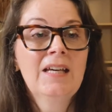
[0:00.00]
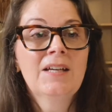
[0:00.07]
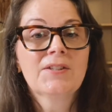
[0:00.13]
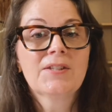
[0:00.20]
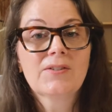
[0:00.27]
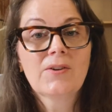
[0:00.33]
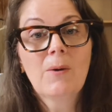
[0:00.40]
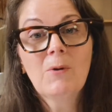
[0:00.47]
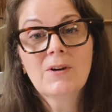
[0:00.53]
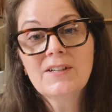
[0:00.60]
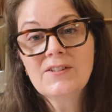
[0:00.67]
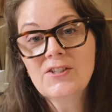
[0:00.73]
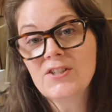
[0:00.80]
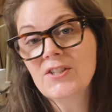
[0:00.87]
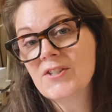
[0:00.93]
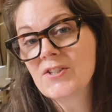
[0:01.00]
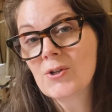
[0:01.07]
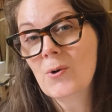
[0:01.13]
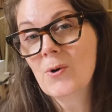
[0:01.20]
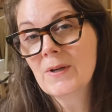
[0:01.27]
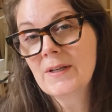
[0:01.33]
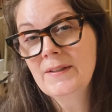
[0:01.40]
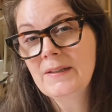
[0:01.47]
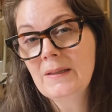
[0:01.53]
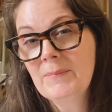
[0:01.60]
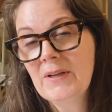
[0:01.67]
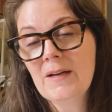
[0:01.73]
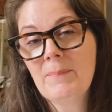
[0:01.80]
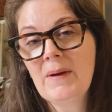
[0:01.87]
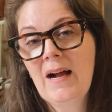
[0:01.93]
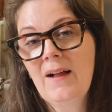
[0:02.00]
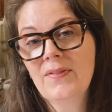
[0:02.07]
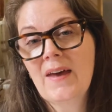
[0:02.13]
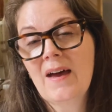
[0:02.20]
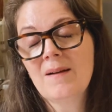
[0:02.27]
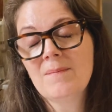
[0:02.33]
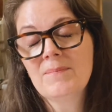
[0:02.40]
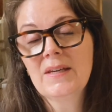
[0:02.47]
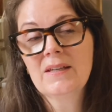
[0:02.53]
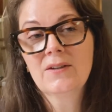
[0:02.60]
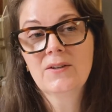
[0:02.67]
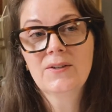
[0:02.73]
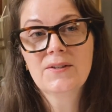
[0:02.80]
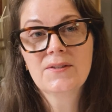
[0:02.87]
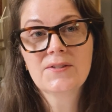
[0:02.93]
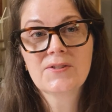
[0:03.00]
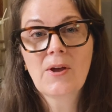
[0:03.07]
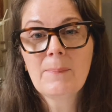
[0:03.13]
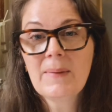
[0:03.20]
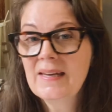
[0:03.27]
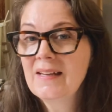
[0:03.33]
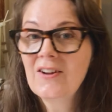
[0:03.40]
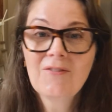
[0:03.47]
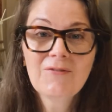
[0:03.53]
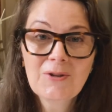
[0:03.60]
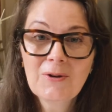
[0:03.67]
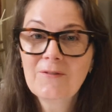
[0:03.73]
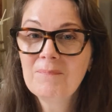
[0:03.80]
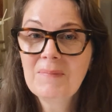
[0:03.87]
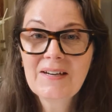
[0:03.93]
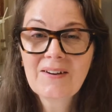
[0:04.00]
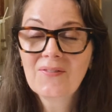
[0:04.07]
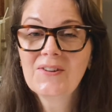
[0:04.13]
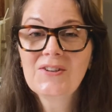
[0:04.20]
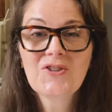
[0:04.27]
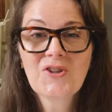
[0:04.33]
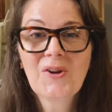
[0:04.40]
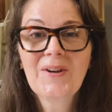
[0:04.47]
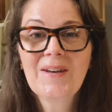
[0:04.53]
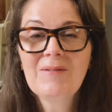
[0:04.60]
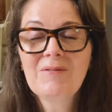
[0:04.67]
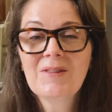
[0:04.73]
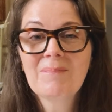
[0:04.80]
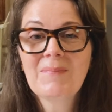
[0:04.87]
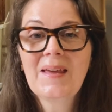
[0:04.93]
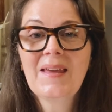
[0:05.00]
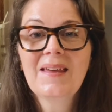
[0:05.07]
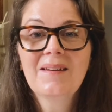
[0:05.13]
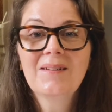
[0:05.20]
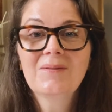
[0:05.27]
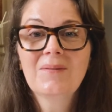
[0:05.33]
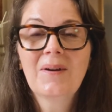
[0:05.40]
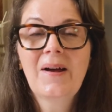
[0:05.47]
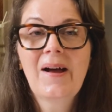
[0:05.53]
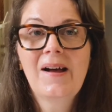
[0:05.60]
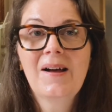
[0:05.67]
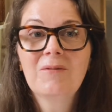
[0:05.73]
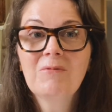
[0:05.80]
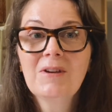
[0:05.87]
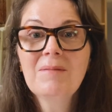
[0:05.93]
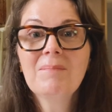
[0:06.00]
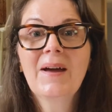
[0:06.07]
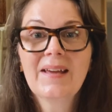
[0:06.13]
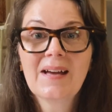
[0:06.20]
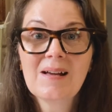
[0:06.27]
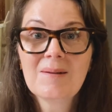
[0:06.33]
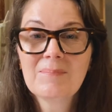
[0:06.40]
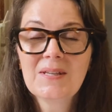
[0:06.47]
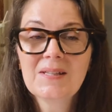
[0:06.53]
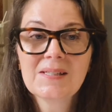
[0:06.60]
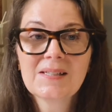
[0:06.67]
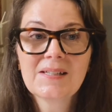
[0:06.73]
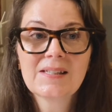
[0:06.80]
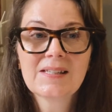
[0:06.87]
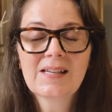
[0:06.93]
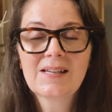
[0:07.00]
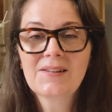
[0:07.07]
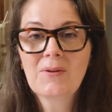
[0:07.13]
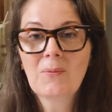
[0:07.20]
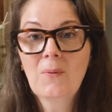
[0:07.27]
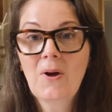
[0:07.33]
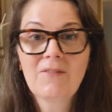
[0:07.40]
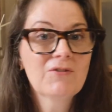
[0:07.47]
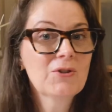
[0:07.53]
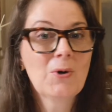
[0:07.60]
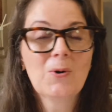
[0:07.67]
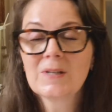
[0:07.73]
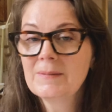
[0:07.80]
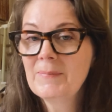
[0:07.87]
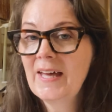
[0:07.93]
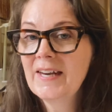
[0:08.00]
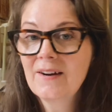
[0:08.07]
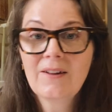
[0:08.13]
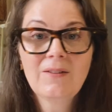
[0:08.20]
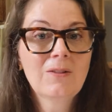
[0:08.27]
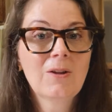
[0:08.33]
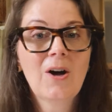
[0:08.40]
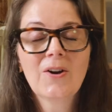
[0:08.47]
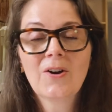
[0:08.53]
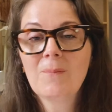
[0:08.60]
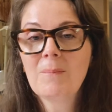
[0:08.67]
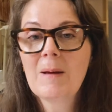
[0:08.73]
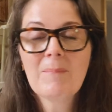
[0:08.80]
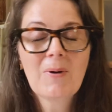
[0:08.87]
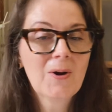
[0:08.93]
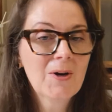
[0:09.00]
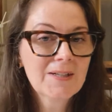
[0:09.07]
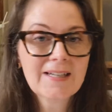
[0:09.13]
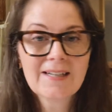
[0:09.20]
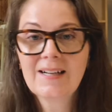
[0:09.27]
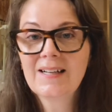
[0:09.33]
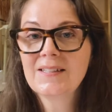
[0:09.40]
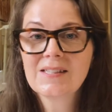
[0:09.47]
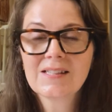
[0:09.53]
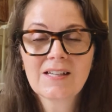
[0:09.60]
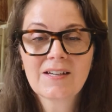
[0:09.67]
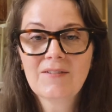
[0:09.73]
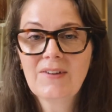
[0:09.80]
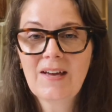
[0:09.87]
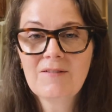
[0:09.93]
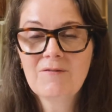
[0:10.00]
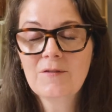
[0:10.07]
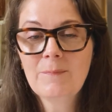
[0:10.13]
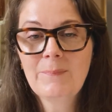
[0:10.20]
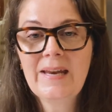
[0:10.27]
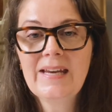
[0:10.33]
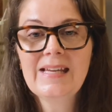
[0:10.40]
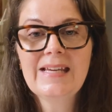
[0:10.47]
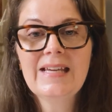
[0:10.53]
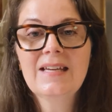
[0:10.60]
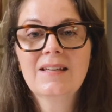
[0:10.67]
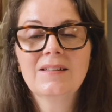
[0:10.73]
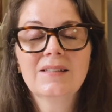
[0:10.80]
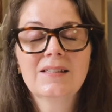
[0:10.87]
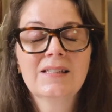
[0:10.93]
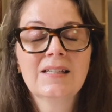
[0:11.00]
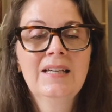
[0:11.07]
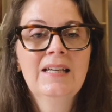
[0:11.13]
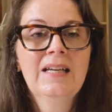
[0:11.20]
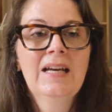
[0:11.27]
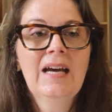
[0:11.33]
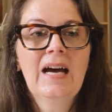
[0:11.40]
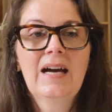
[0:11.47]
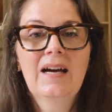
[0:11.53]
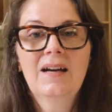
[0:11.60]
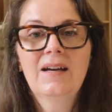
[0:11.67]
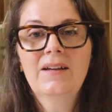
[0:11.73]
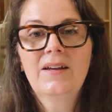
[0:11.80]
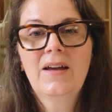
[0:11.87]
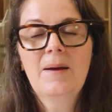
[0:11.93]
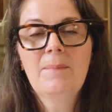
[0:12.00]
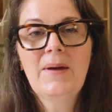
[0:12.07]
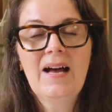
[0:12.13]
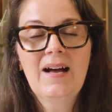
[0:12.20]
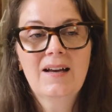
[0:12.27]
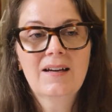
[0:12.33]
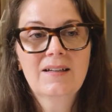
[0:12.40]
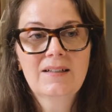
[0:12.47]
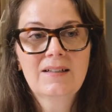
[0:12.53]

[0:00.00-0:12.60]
So I wanted to just talk a little bit about that, because so many of you have been on the journey with me with my art business, and I've talked about it a lot on my podcast that I've had for many years about